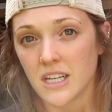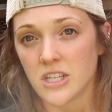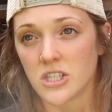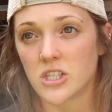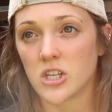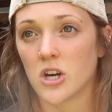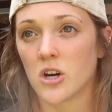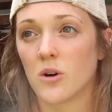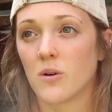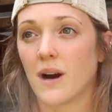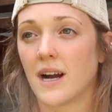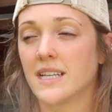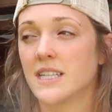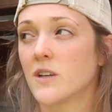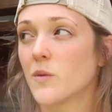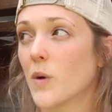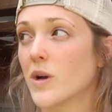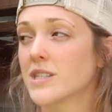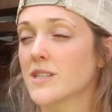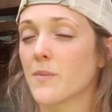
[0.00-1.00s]
So I
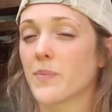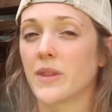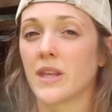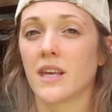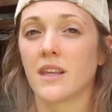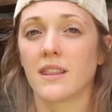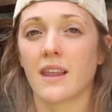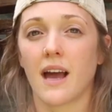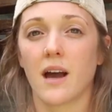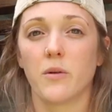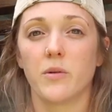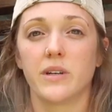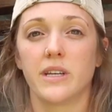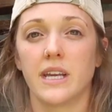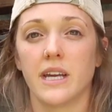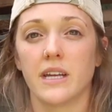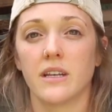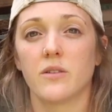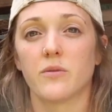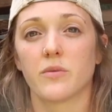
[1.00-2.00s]
didn't want something that would
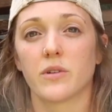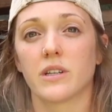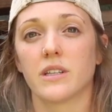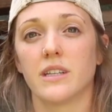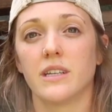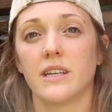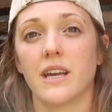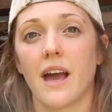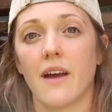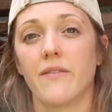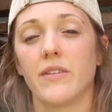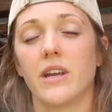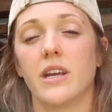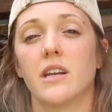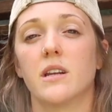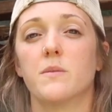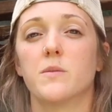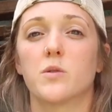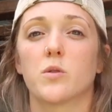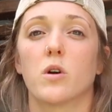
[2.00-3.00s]
get really heavy
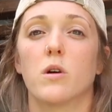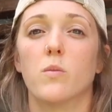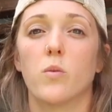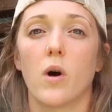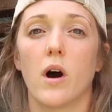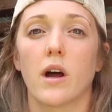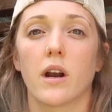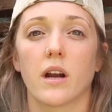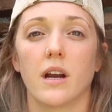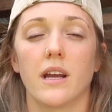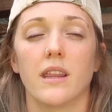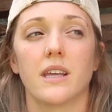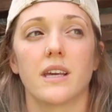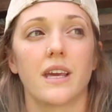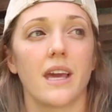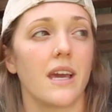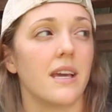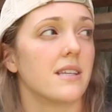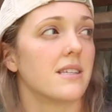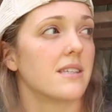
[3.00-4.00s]
and absorb water in the
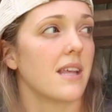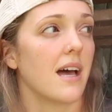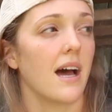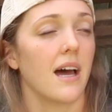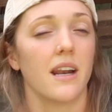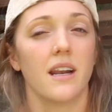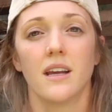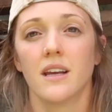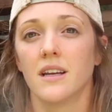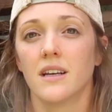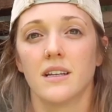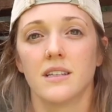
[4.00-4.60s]
case that